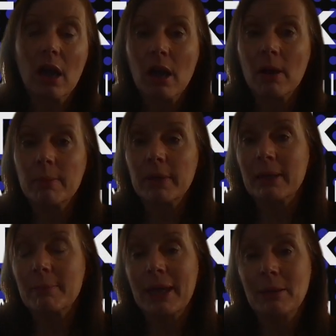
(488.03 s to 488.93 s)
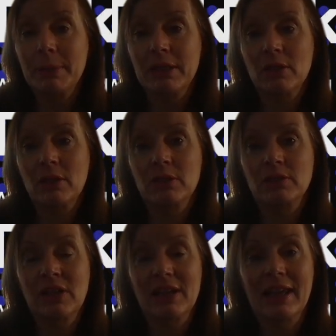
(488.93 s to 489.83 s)
it may be that
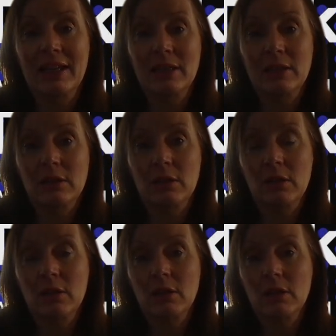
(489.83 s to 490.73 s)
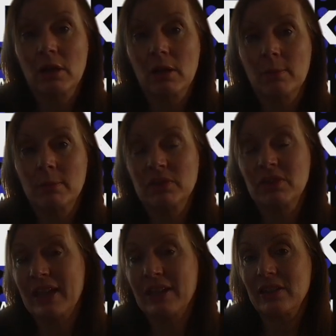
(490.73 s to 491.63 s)
delaying the
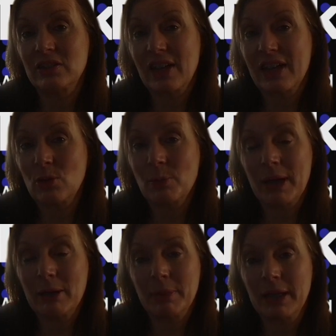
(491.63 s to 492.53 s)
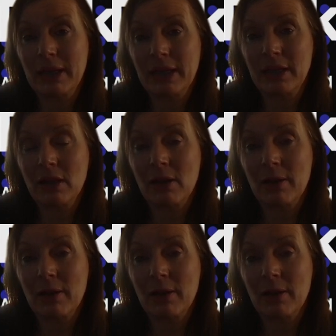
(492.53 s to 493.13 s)
sale may be